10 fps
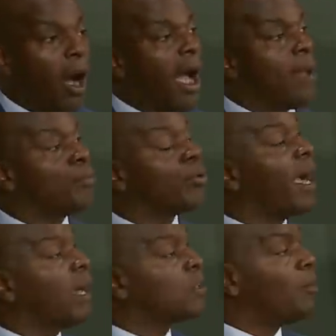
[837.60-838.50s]
I am
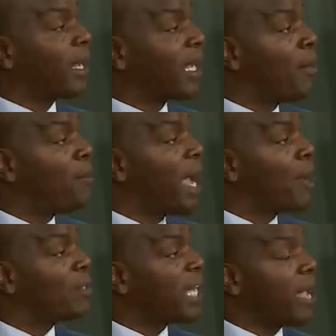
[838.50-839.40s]
proud that my
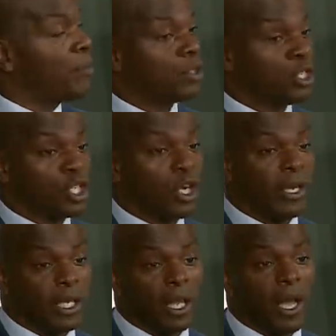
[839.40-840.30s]
campaign was able to
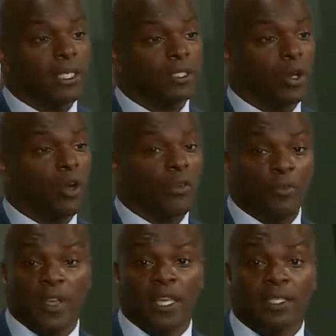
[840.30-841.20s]
shine a light on the
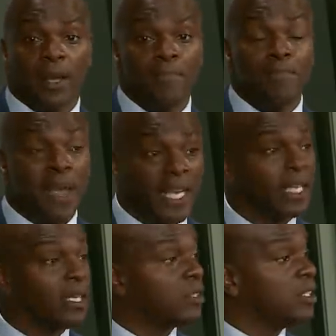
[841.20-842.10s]
things that
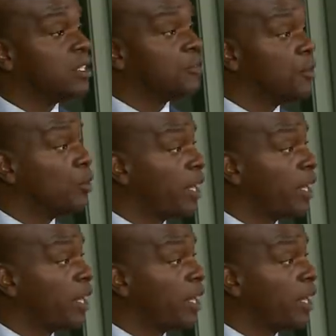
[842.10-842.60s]
many Londoners feel